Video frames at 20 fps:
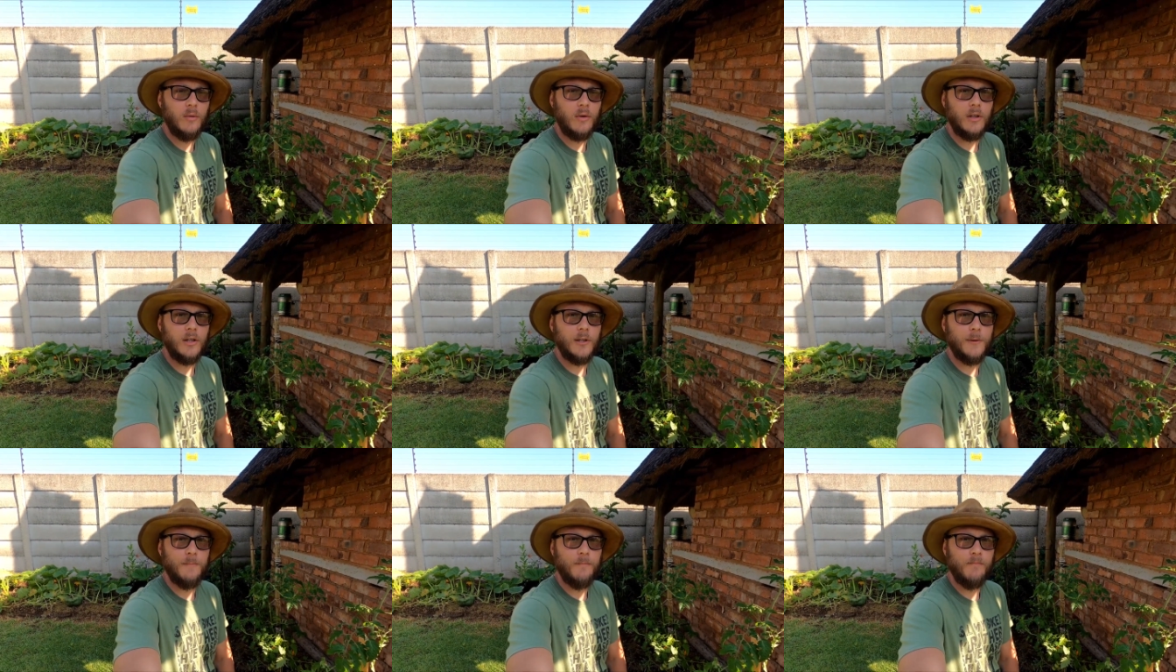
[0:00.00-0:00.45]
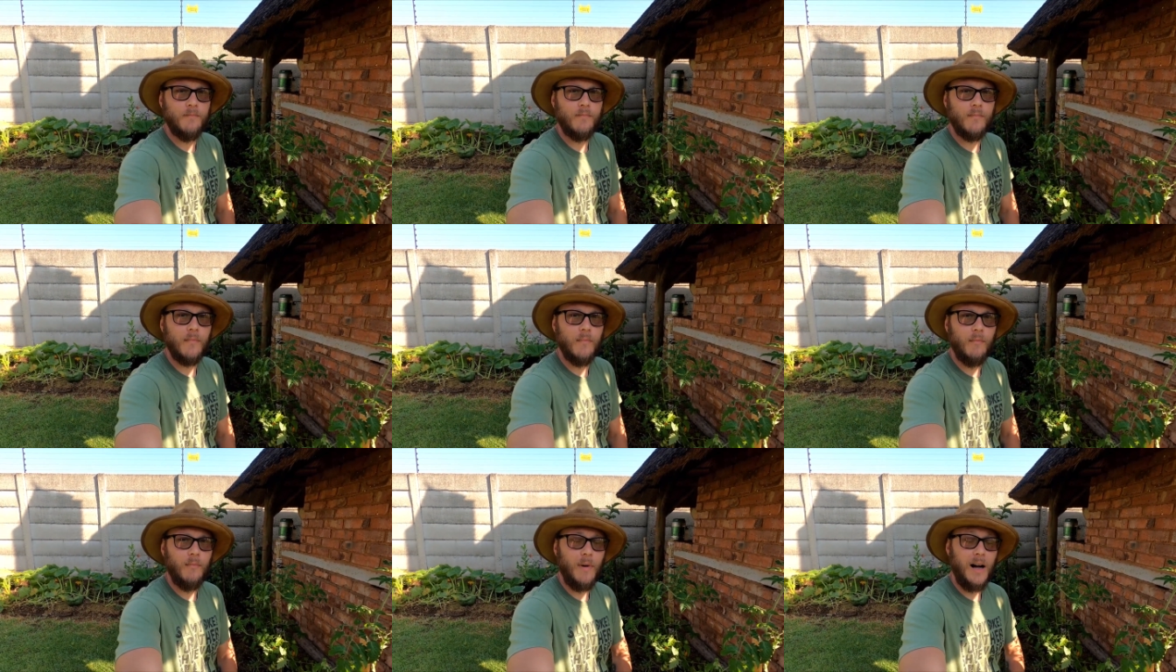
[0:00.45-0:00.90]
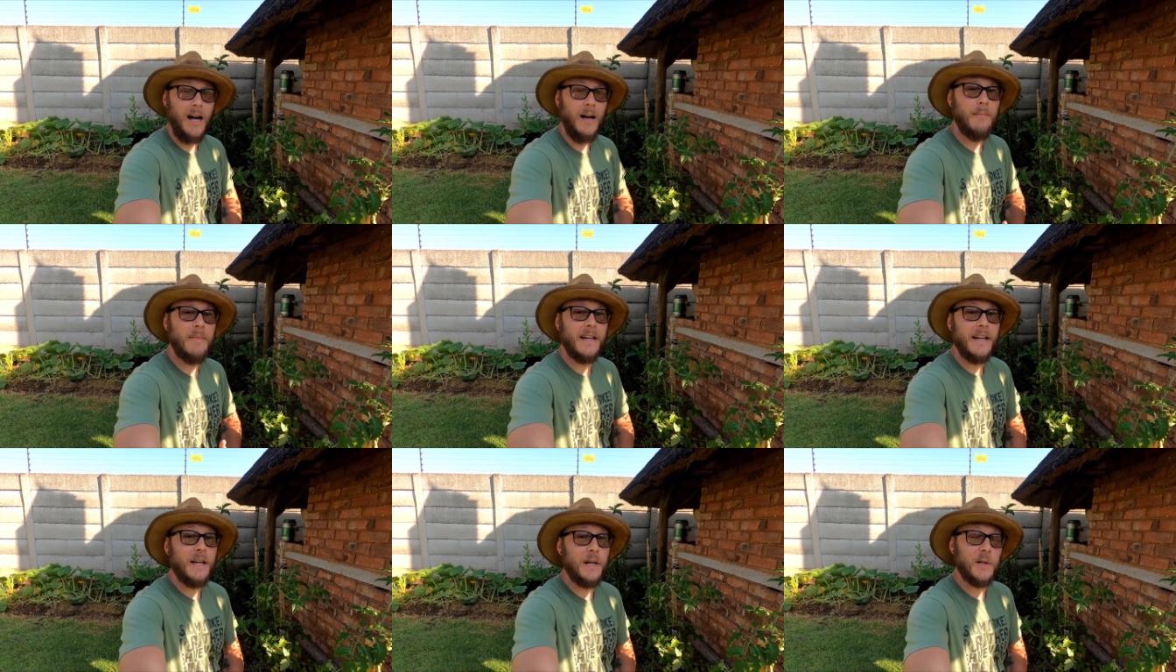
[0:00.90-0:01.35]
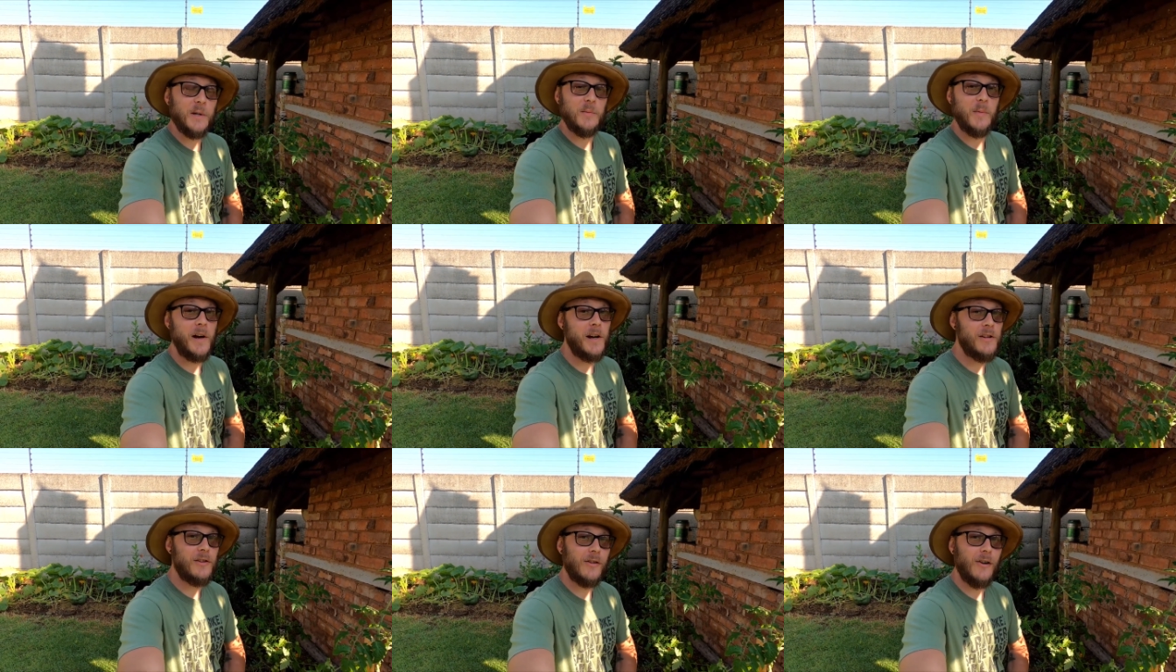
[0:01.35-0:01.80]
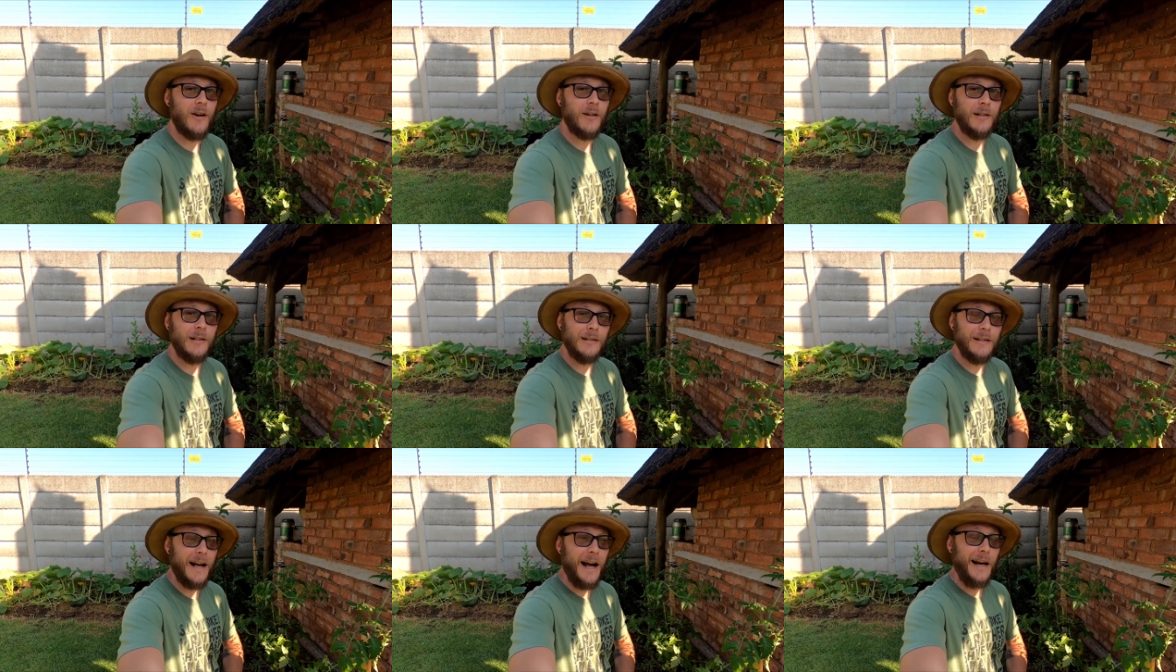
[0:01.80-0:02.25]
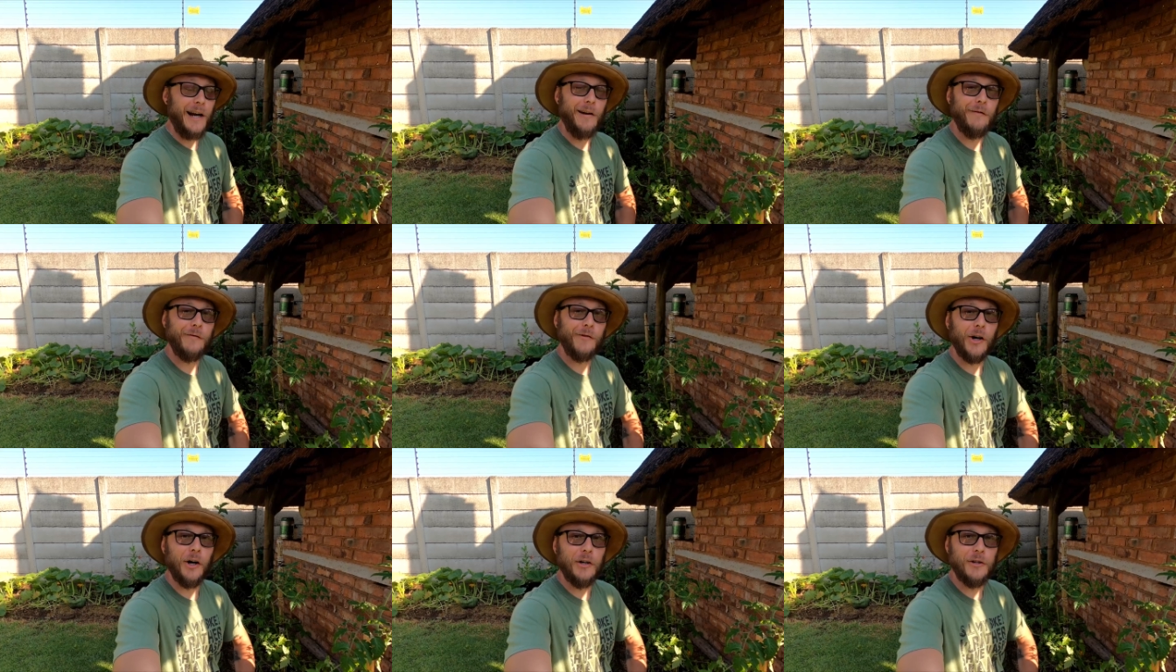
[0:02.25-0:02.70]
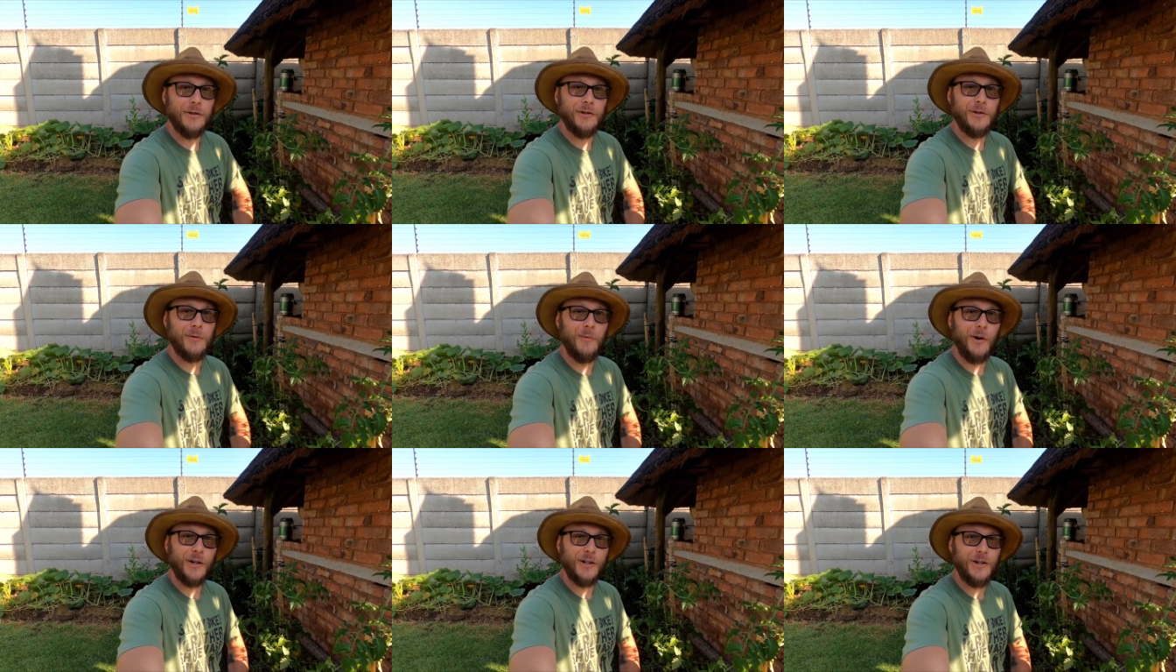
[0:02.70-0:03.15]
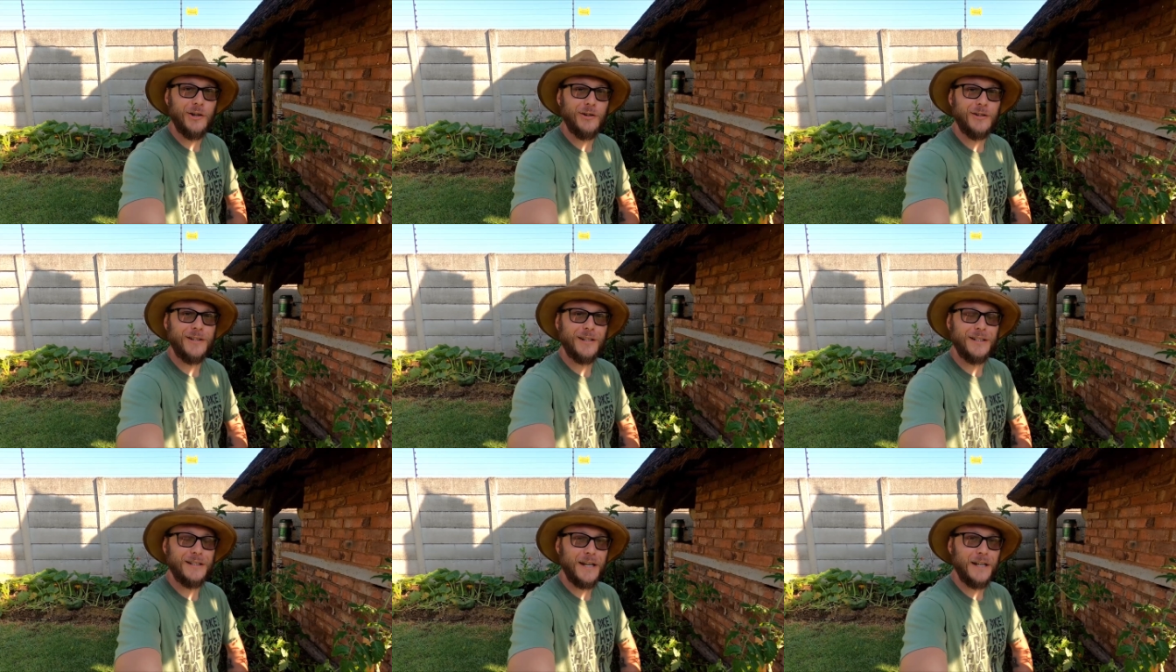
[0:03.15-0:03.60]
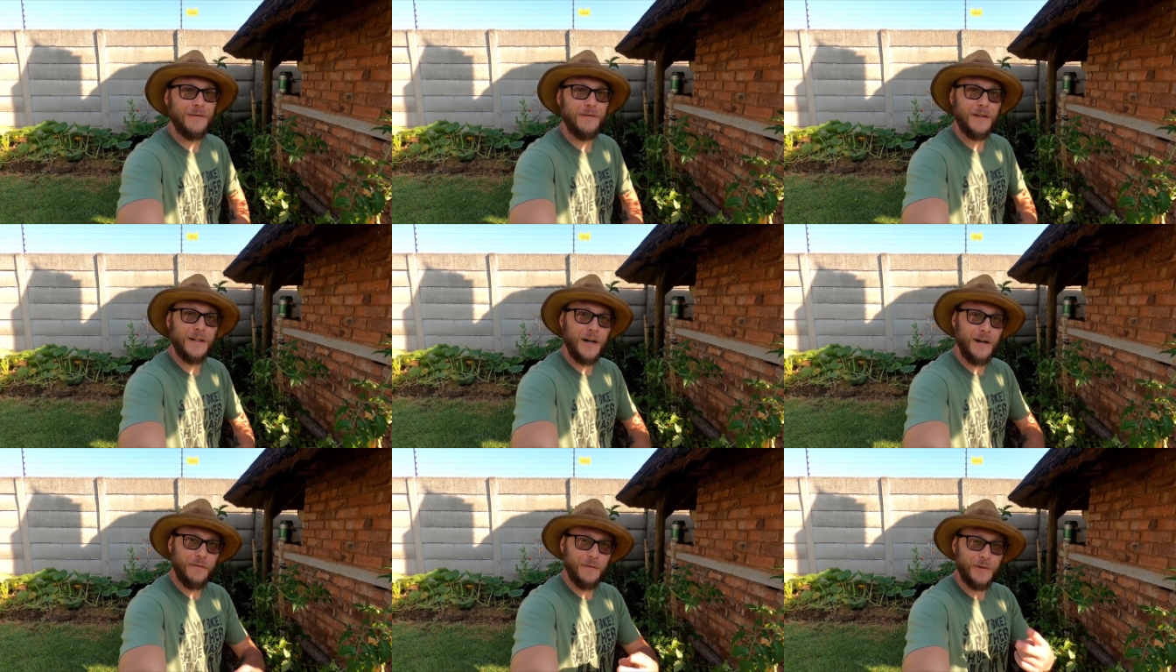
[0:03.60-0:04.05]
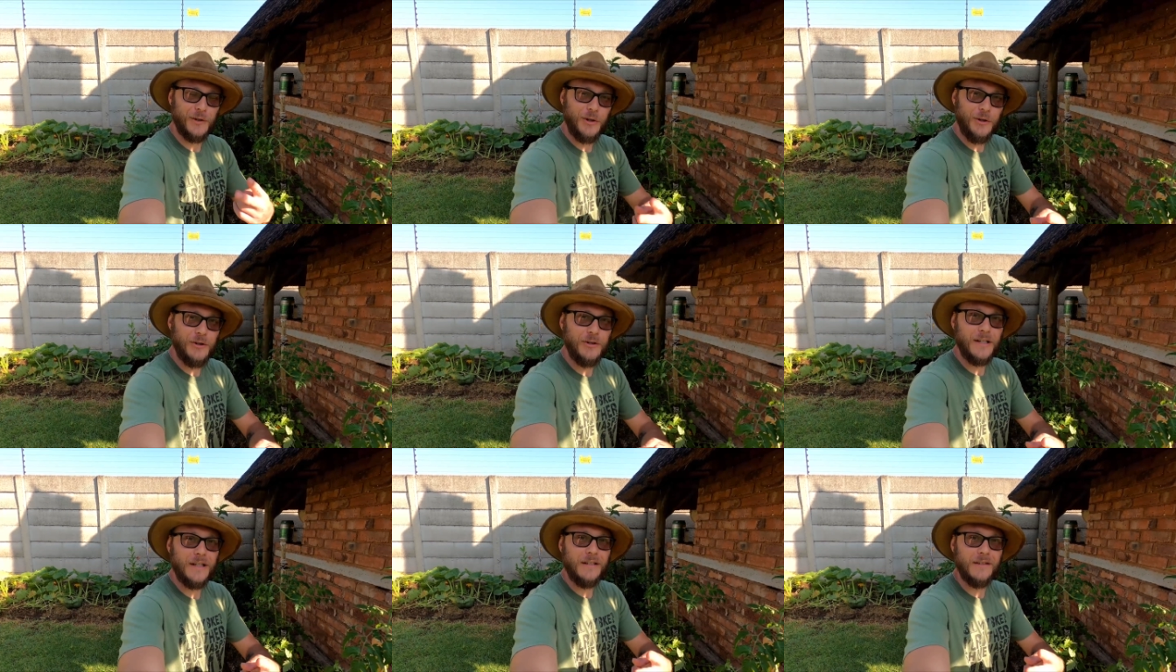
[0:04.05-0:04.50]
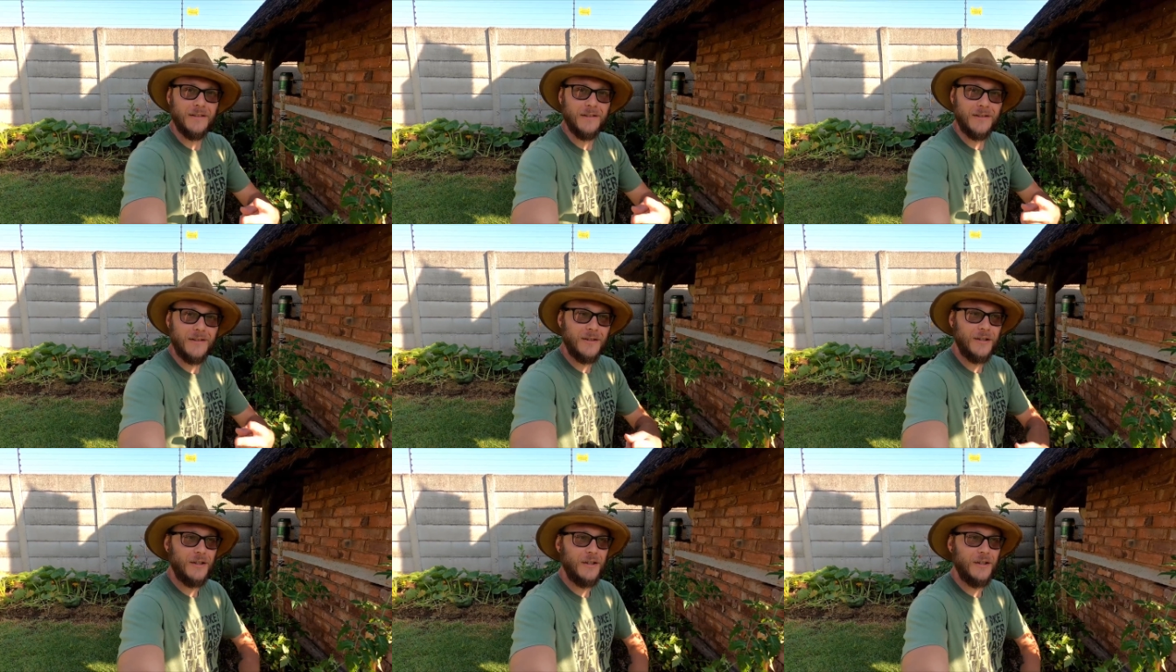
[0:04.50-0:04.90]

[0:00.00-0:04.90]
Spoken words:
Well, I'm an inexperienced gardener and I've grown tomatoes successfully now for 2 seasons.